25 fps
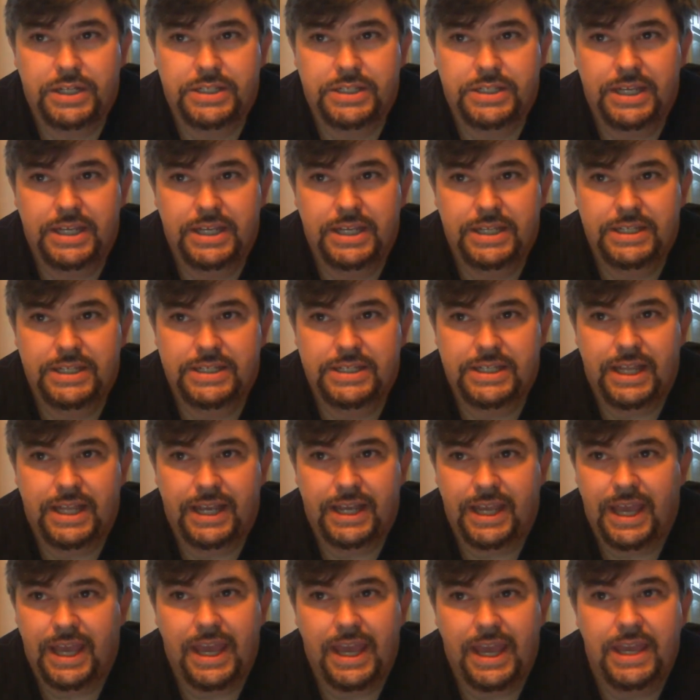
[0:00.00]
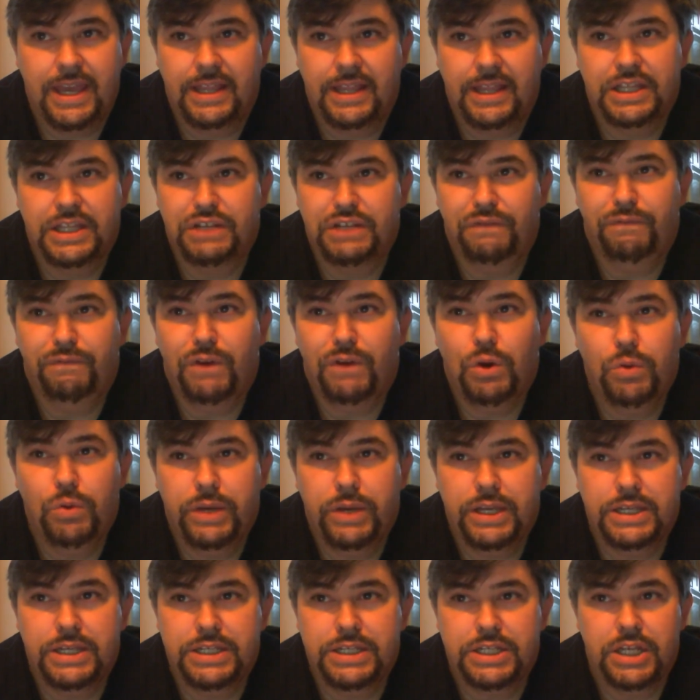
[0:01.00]
is like, hey, let's
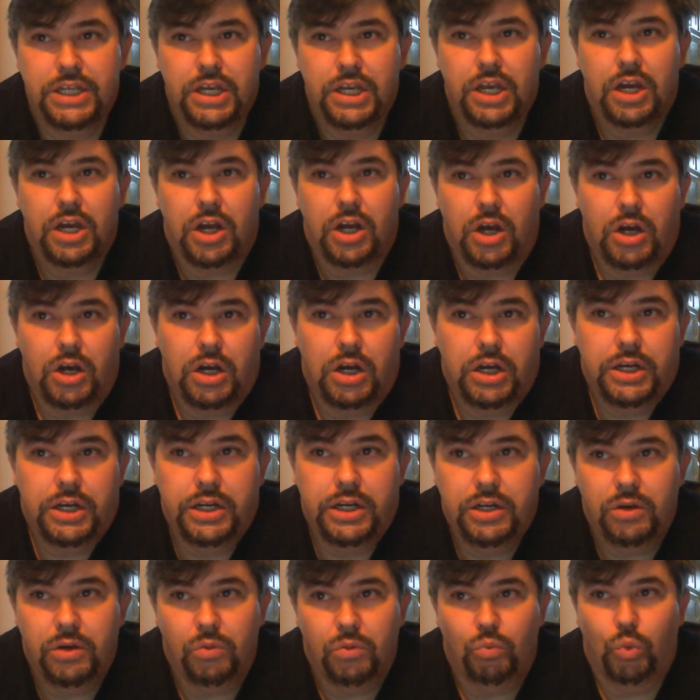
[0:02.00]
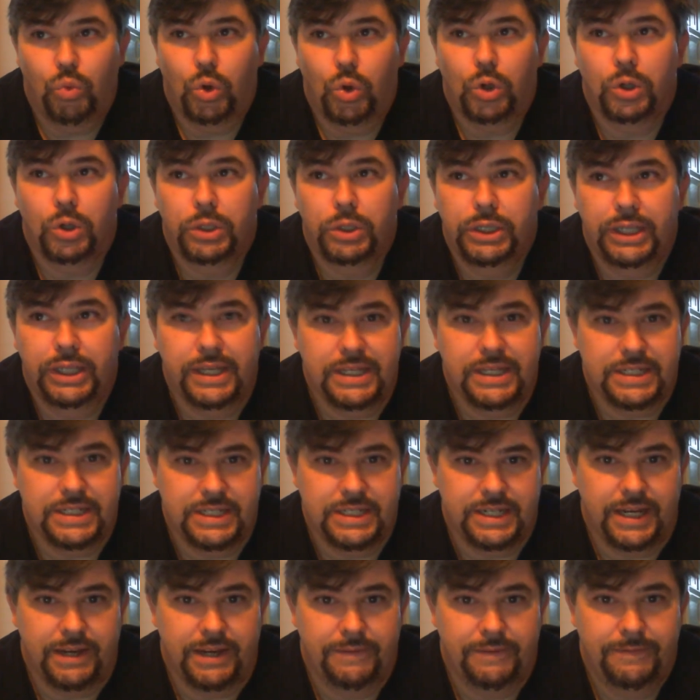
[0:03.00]
focus on worldly
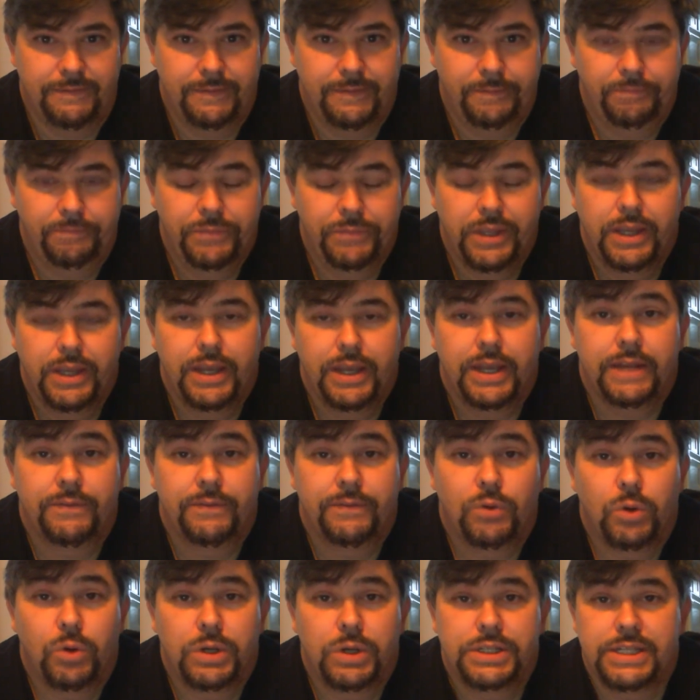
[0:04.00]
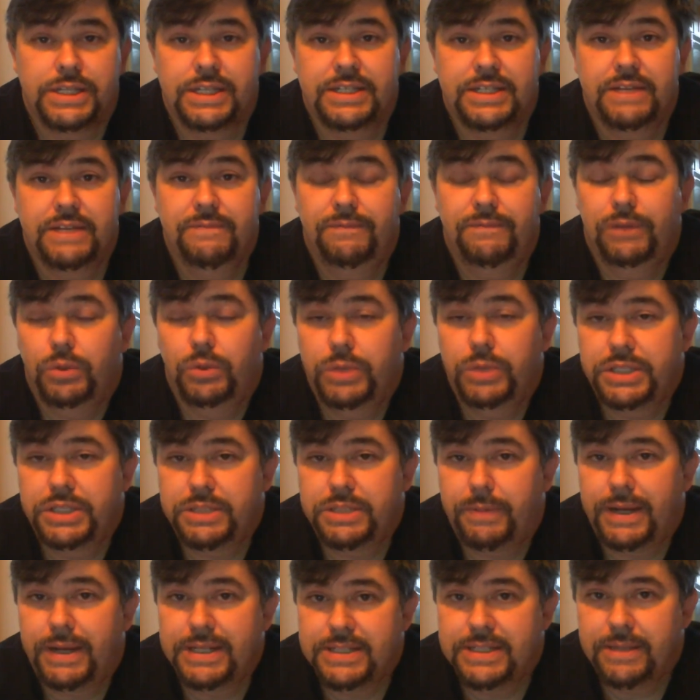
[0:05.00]
stuff. And of course, it's influenced by
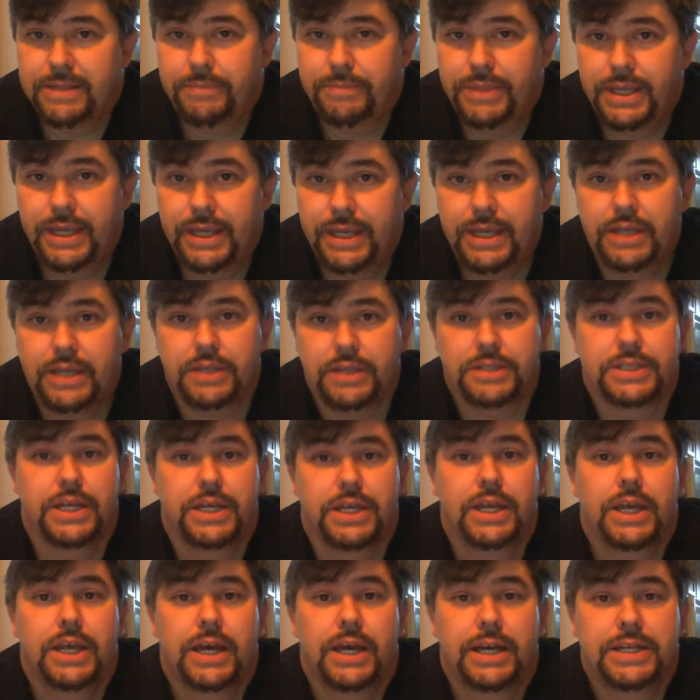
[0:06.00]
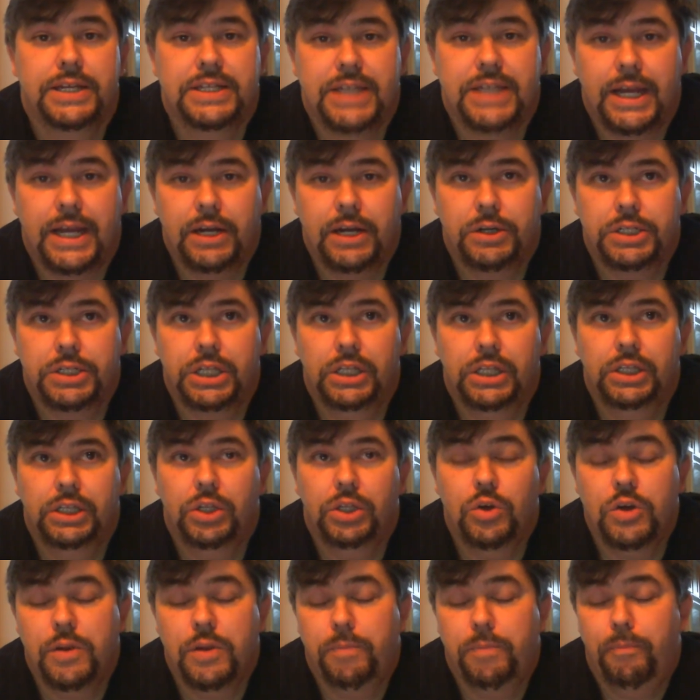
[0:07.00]
something else, a desire to
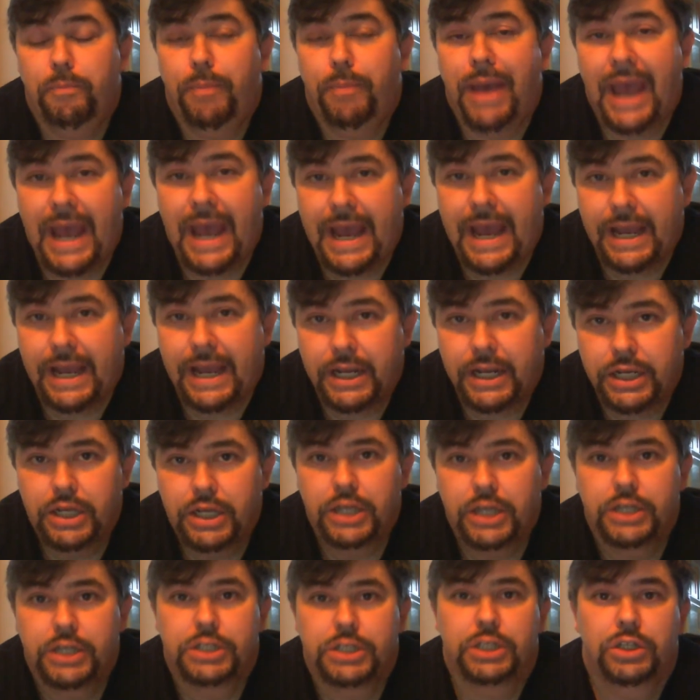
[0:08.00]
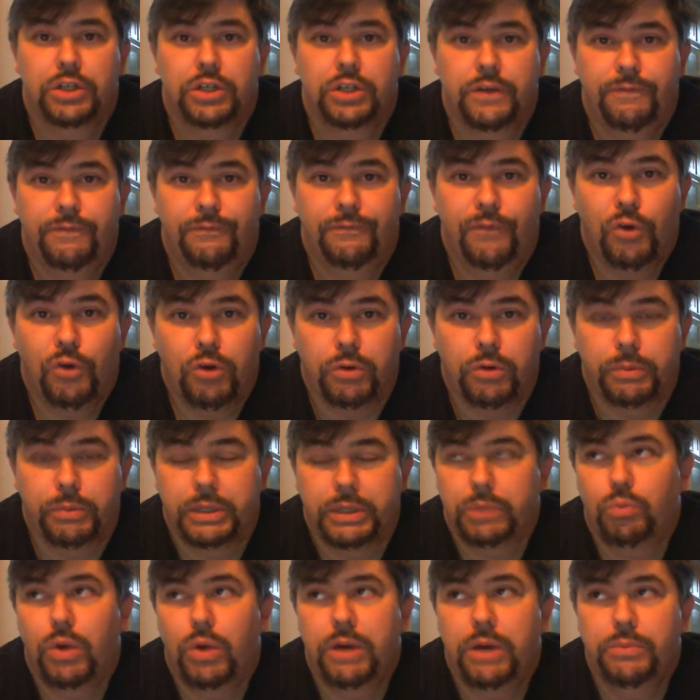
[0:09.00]
look back, to look forward.
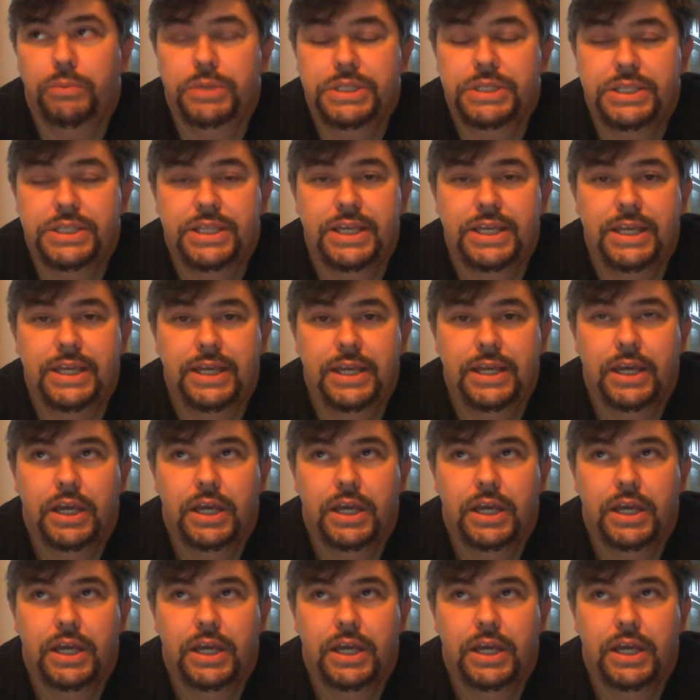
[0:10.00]
What was the